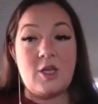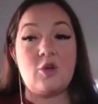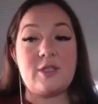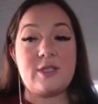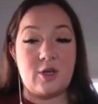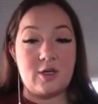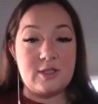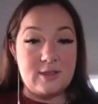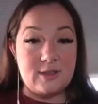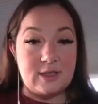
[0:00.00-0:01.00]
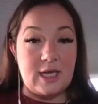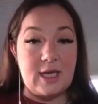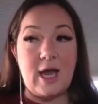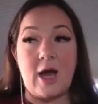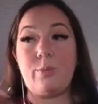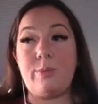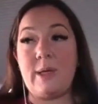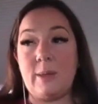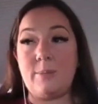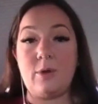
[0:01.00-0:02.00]
you'll start to see how
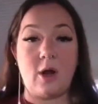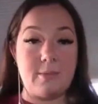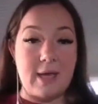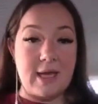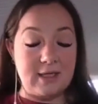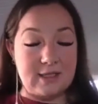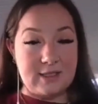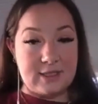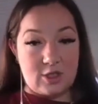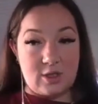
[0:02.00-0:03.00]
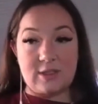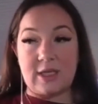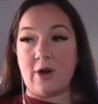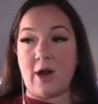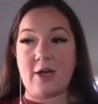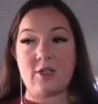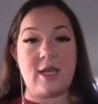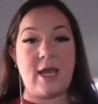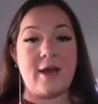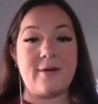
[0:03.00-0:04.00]
people are making decisions that are
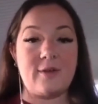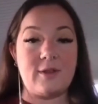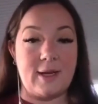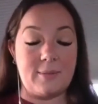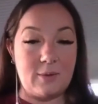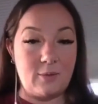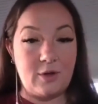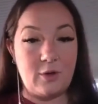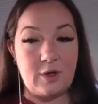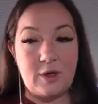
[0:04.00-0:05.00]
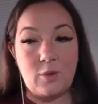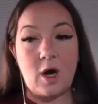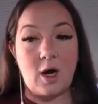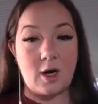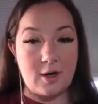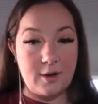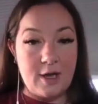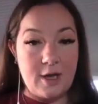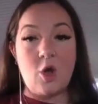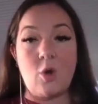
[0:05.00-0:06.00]
actually out of alignment with who you are,
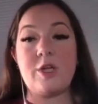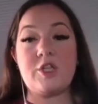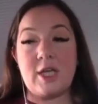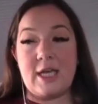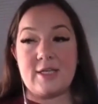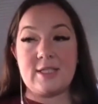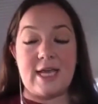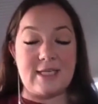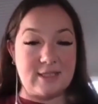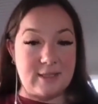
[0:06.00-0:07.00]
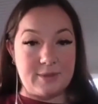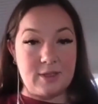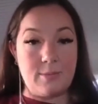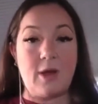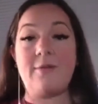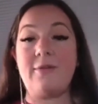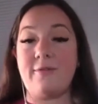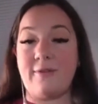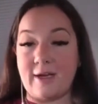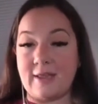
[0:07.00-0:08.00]
which is a symptom of the
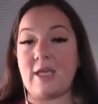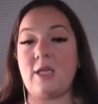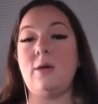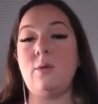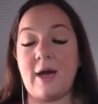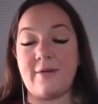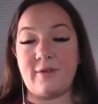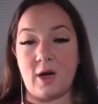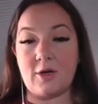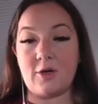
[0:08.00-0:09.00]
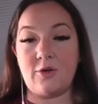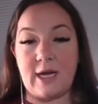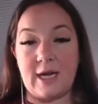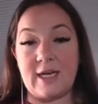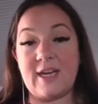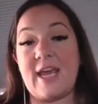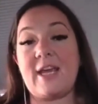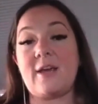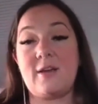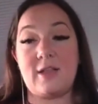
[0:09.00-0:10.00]
fact that you have not created
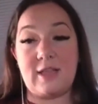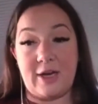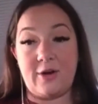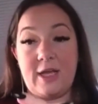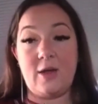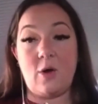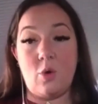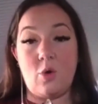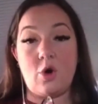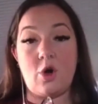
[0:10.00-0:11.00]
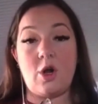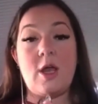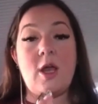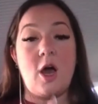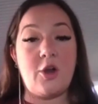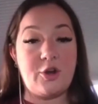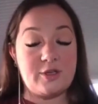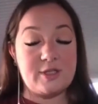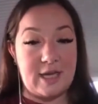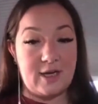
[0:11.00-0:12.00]
a clarity or
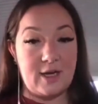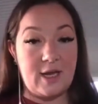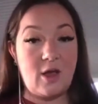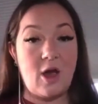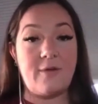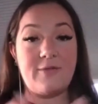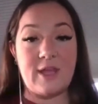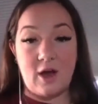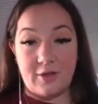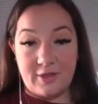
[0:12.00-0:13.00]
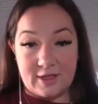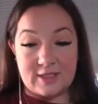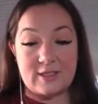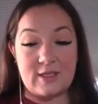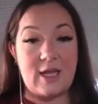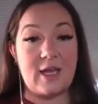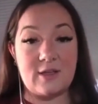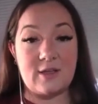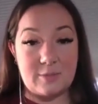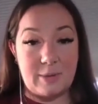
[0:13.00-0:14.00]
understanding of the authenticity
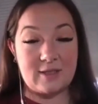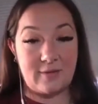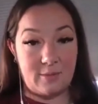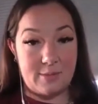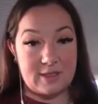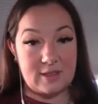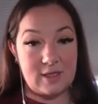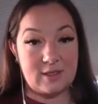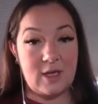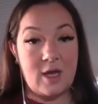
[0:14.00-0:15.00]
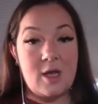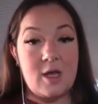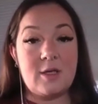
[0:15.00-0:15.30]
in the space of the business.